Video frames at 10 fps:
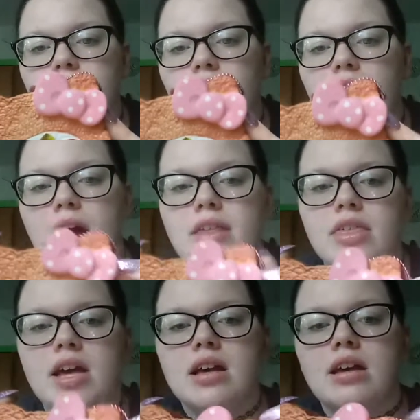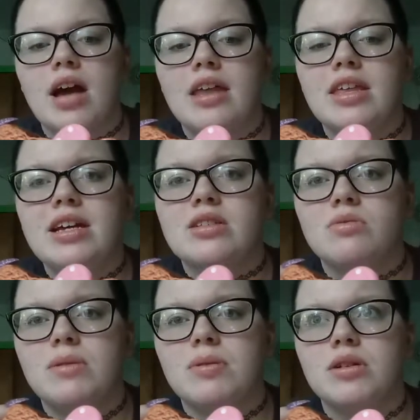I think it's
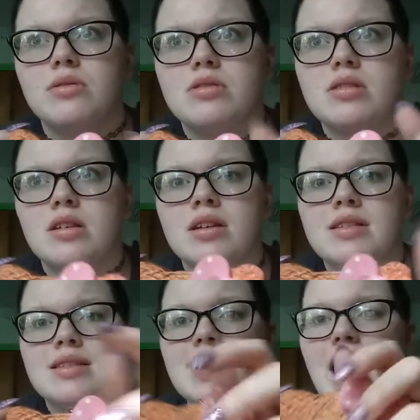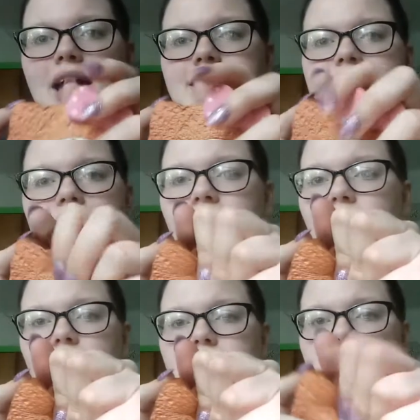reproduced, because it's not the
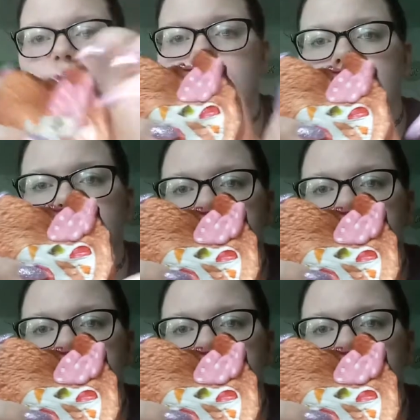first one, let me